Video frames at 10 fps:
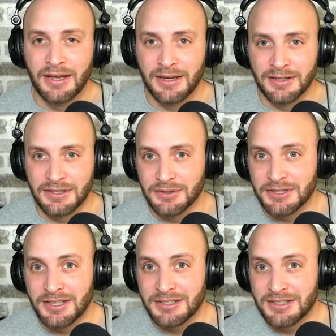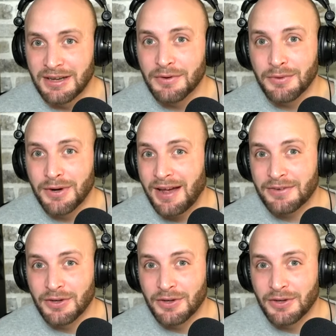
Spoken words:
in a series against Denver would have to